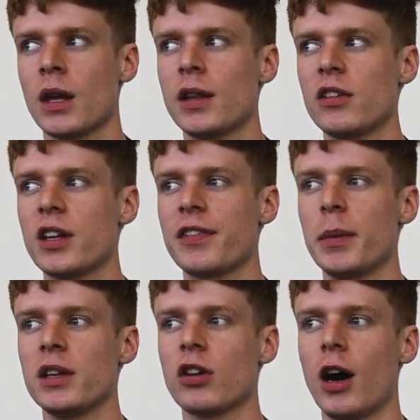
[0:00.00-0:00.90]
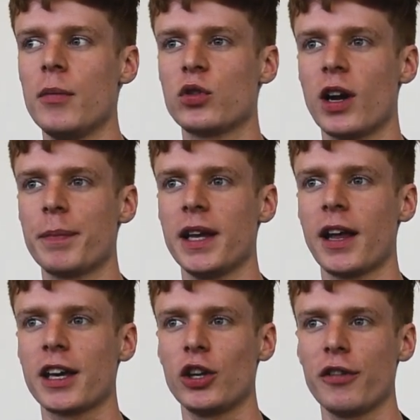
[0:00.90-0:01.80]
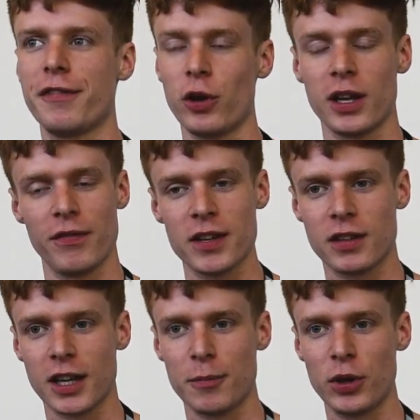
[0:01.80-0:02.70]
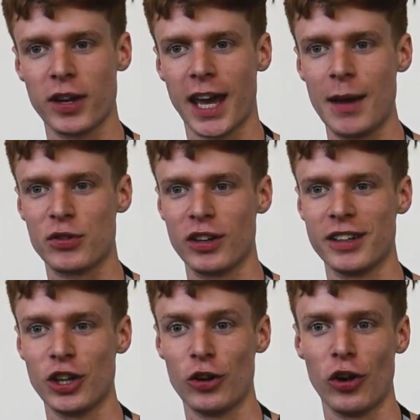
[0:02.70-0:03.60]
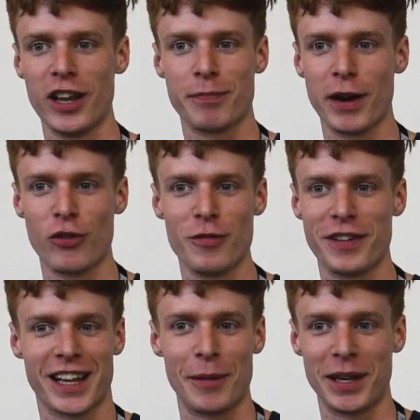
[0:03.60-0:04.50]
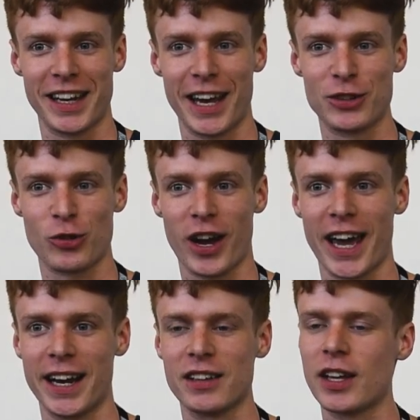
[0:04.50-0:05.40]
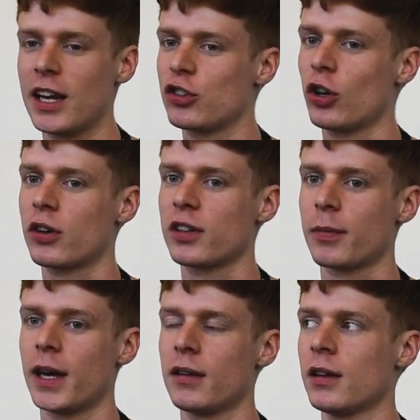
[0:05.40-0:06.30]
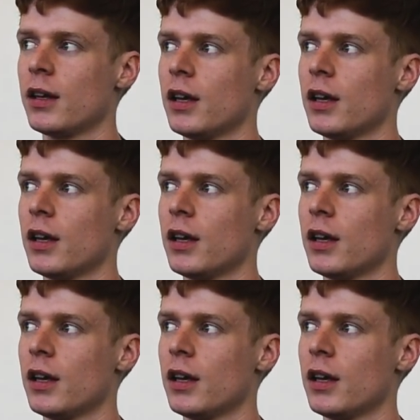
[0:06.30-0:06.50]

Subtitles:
There's definitely been times when I've been like, fully invested in computer games and, not left my room for a couple of days, right? And it's toxic, man.